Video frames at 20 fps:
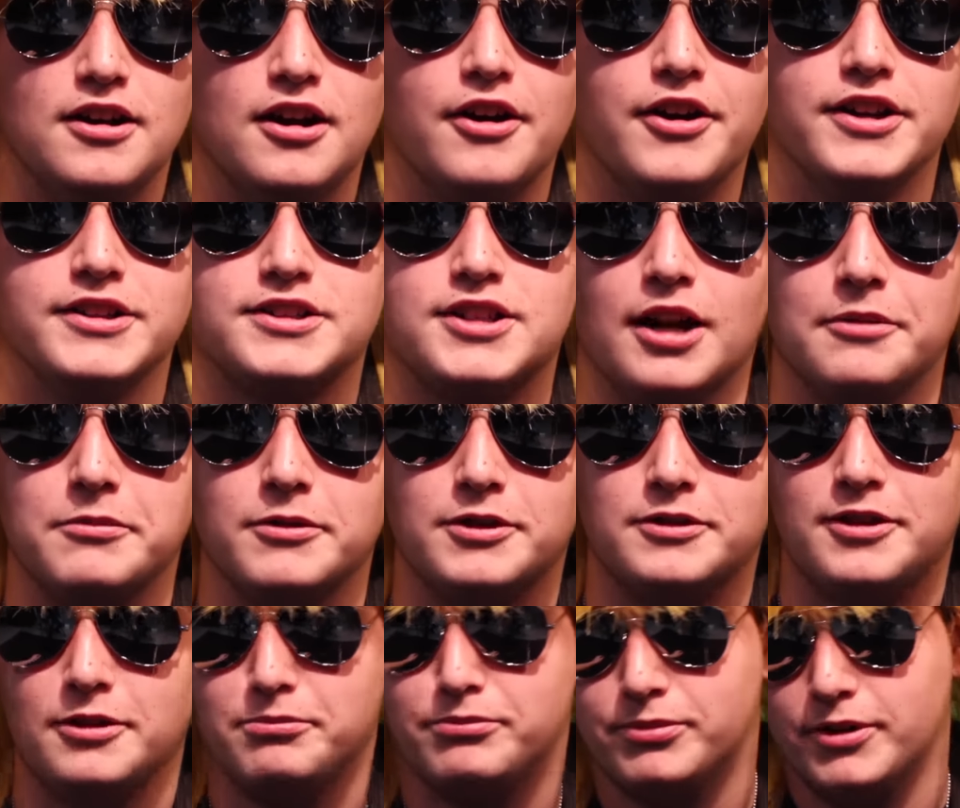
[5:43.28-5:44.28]
All right, it's time
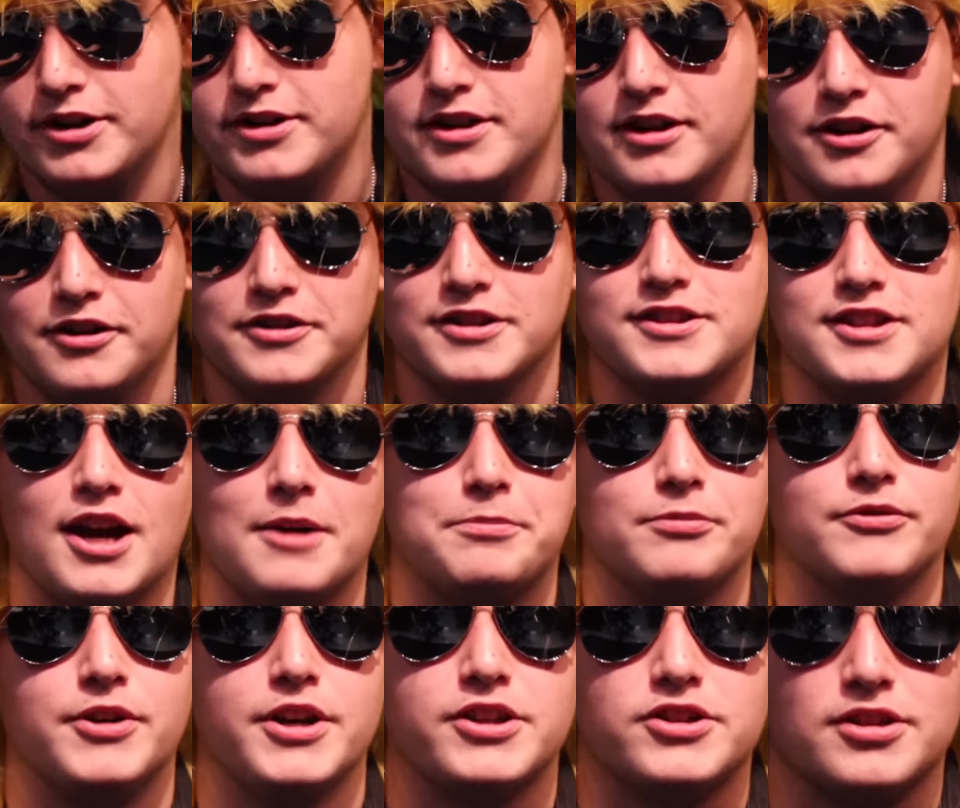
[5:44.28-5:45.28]
to break out on this
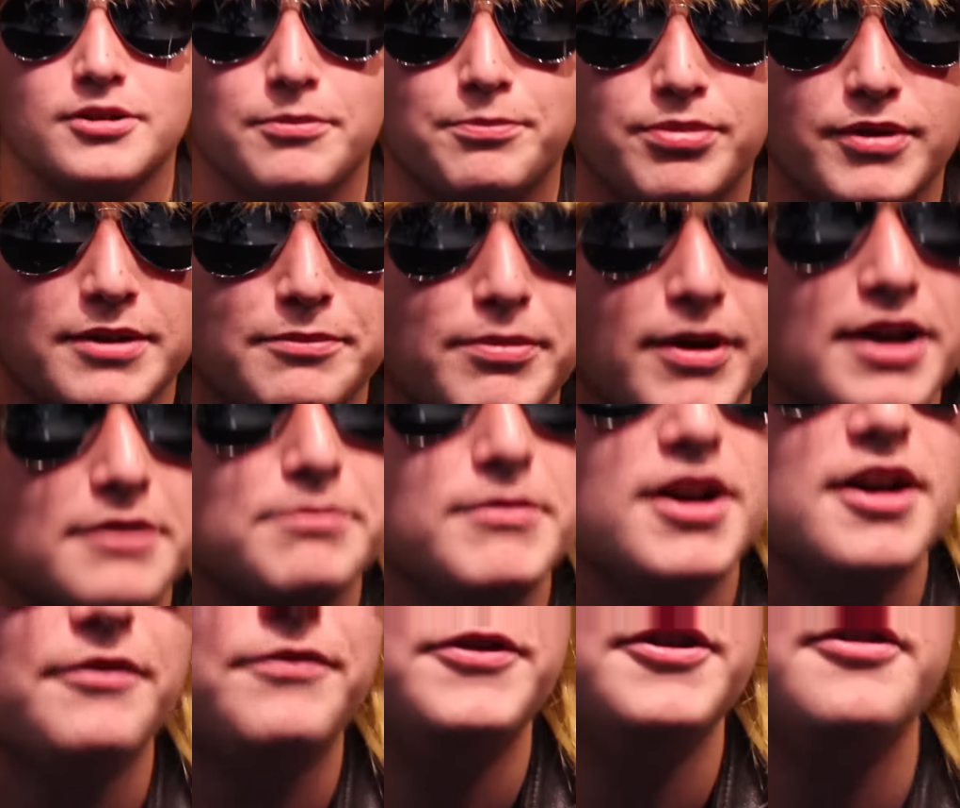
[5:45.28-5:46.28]
operation to bring back
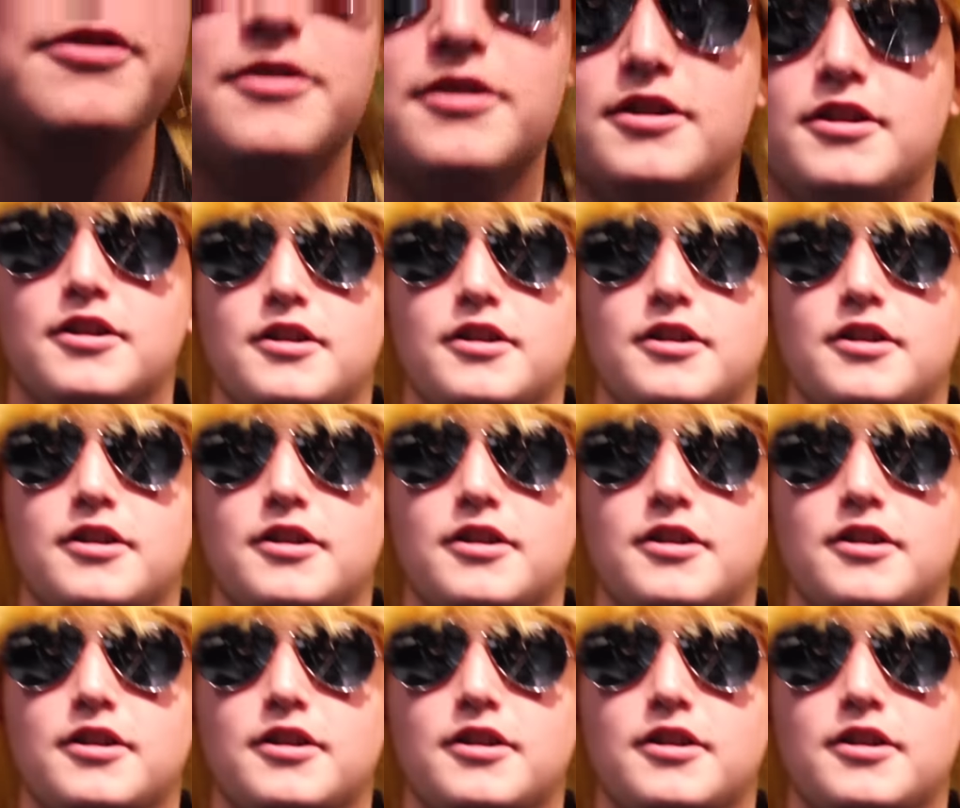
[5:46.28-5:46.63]
Matthew. All